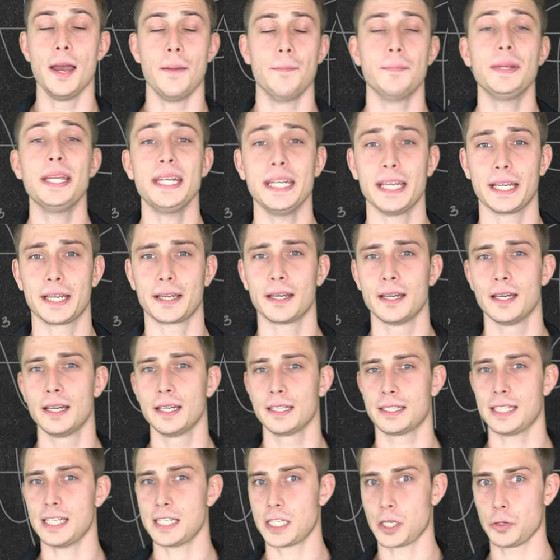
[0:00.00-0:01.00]
Meaning
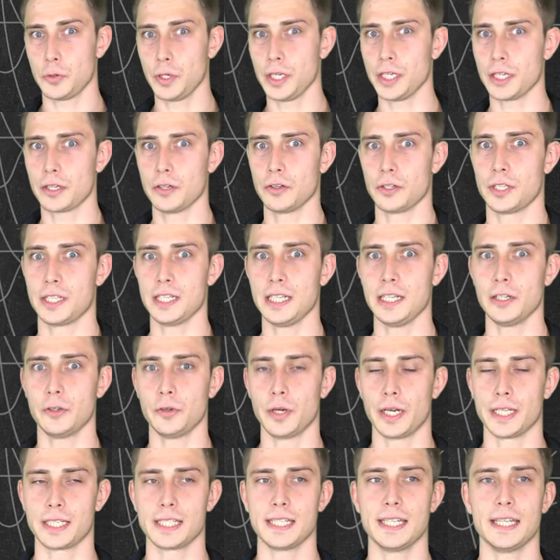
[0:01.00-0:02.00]
that's a really good deal
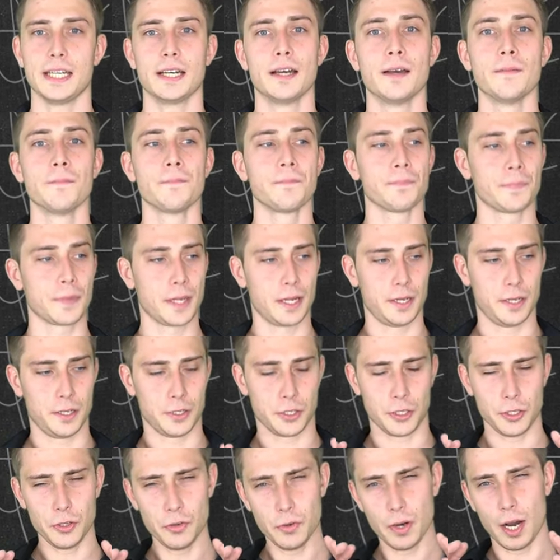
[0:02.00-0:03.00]
right here.
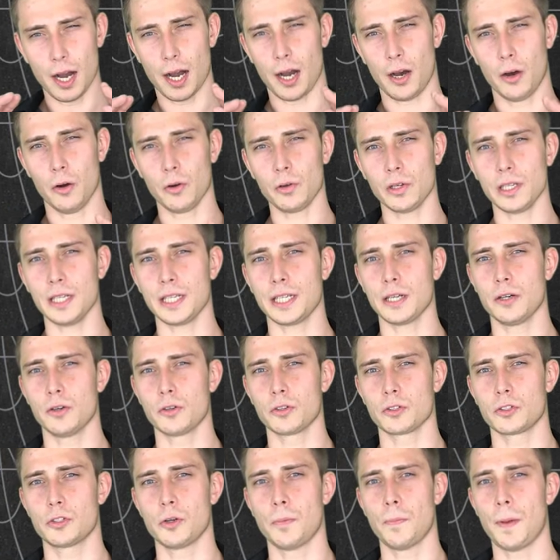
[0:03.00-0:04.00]
You are only
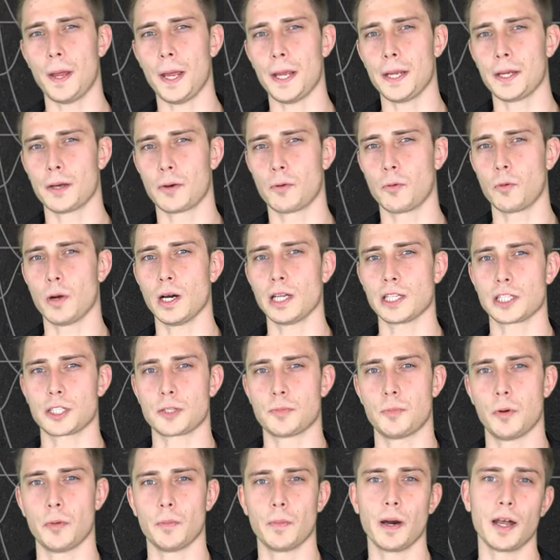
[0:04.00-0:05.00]
going to pay
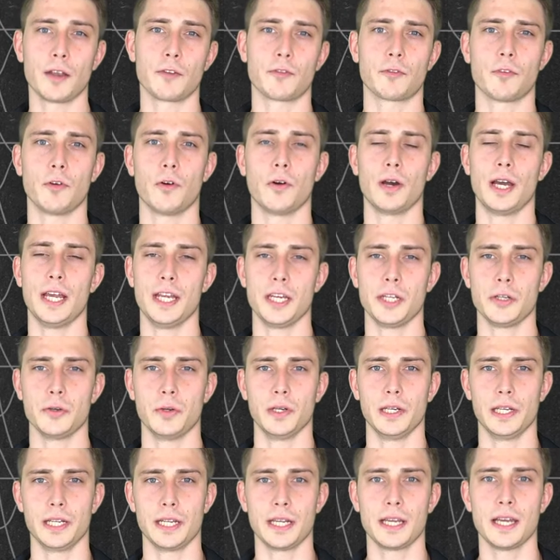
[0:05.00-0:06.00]
once per month or
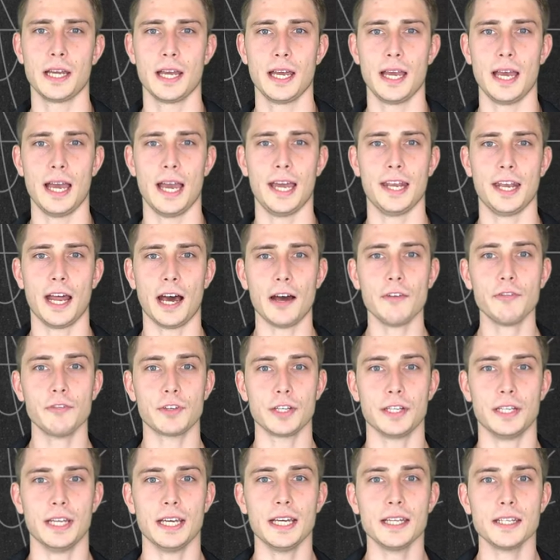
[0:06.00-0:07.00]
annually and
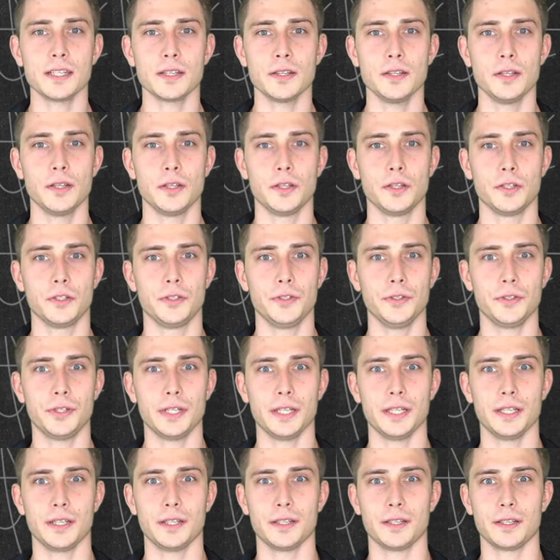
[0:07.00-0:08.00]
after that you
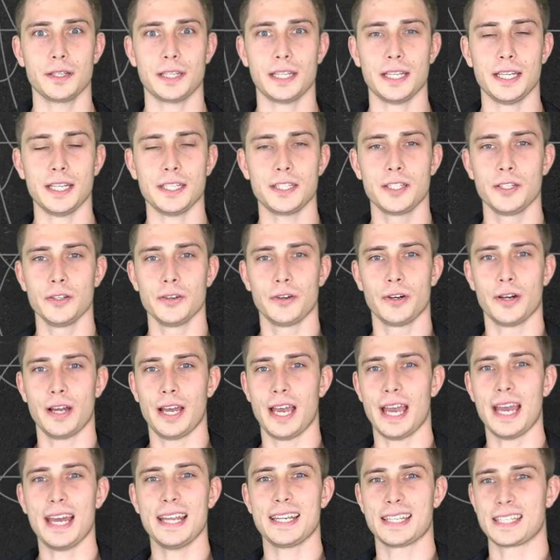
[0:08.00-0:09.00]
can get your
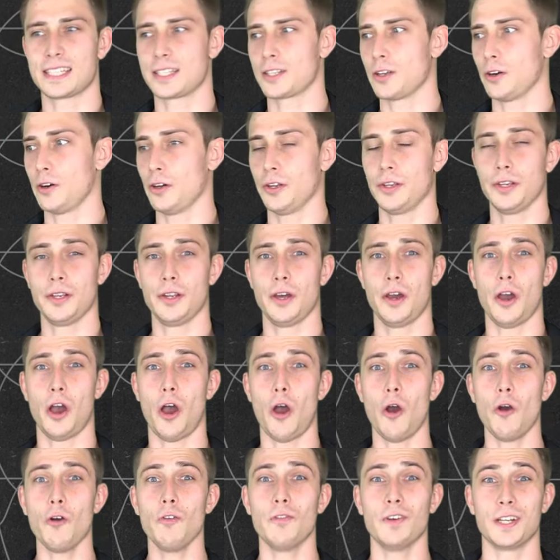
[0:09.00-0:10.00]
hands on
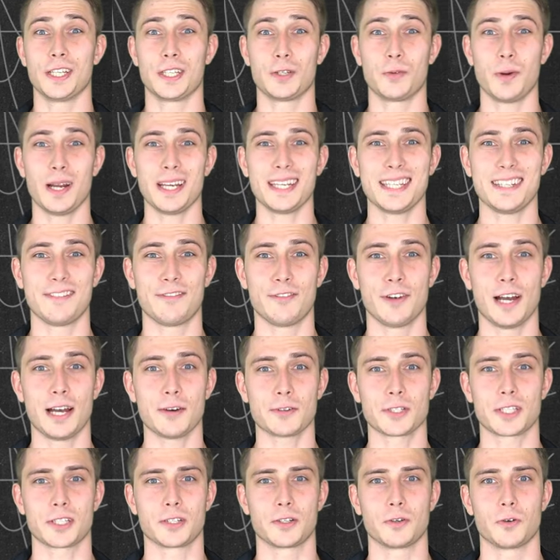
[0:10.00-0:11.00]
over
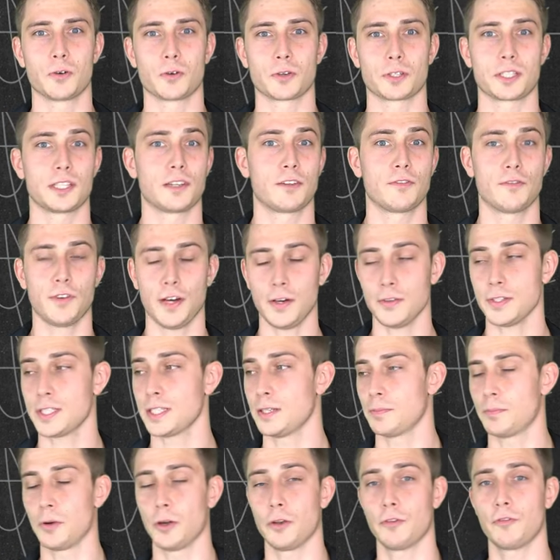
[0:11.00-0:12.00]
20,000 courses,
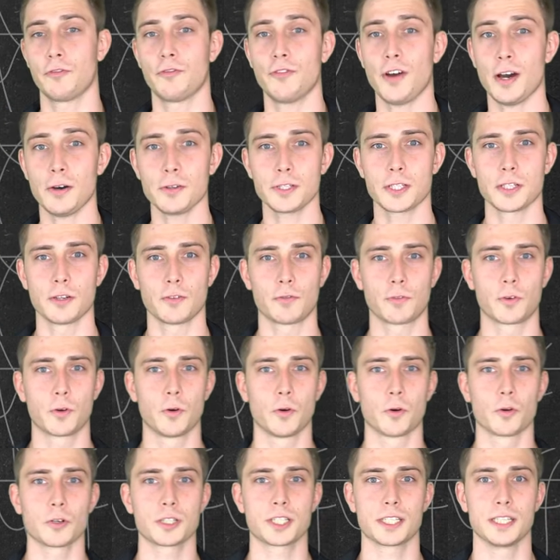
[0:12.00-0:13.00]
thousand upon thousand of
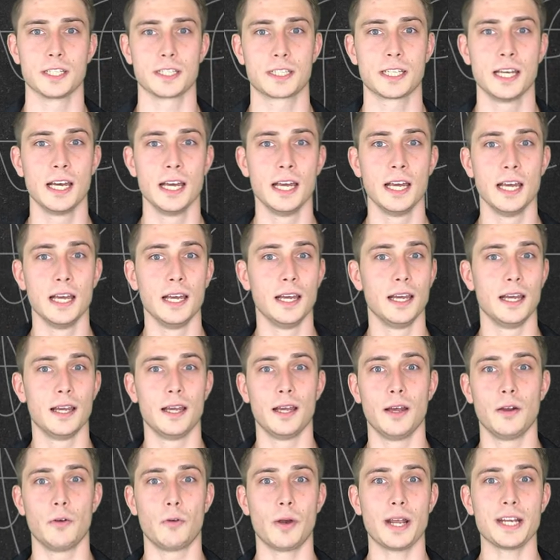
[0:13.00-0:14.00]
courses
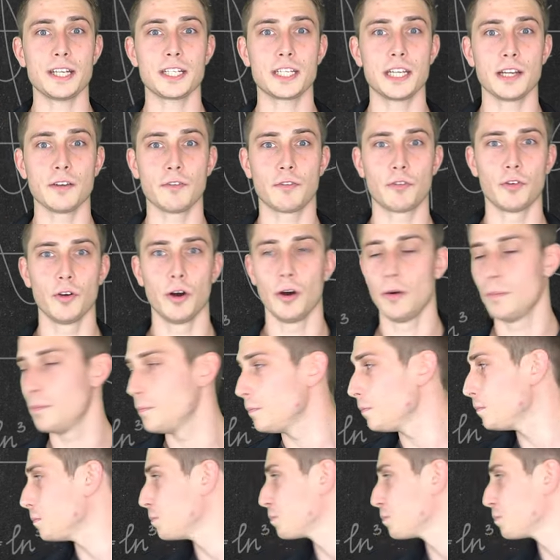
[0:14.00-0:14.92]
ranging from